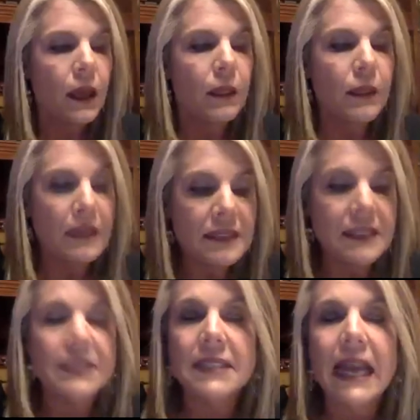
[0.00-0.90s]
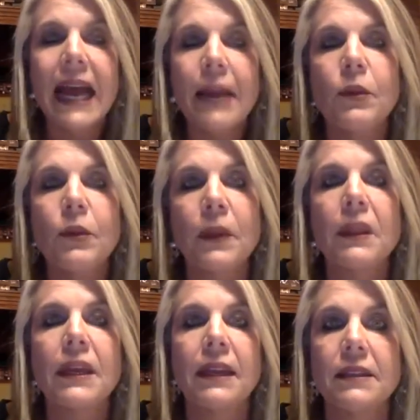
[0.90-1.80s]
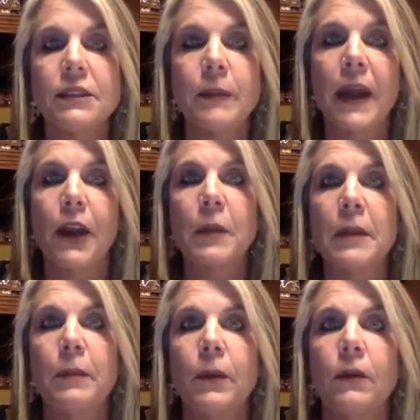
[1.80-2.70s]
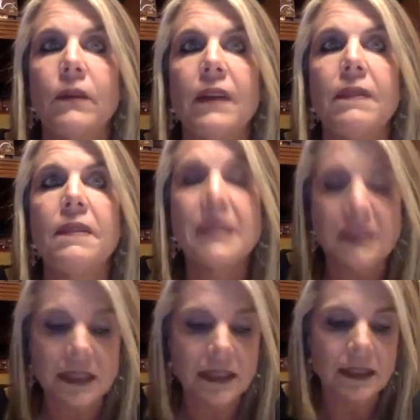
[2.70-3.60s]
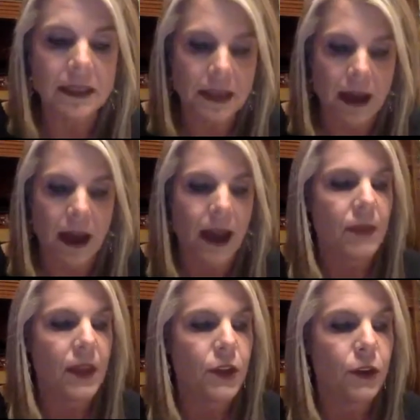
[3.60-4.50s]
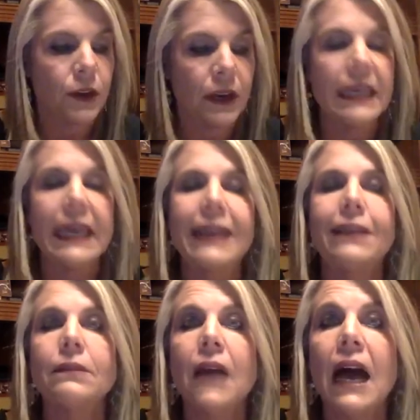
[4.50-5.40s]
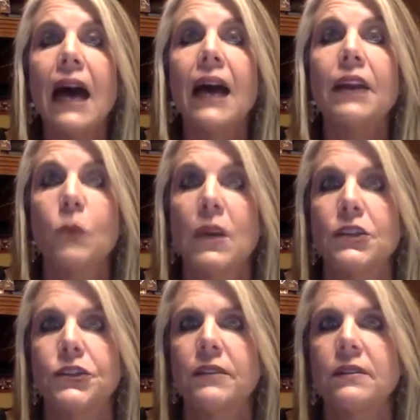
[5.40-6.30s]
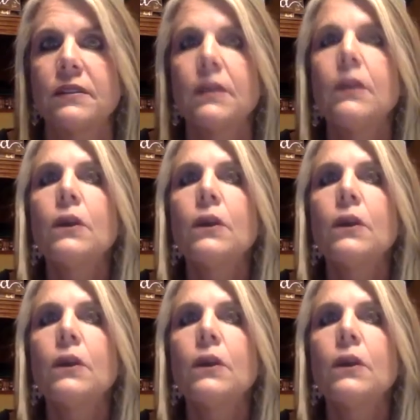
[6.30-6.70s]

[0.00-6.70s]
This is the time you're really going to inspire people. And this is the time that you're going to get a lot of questions.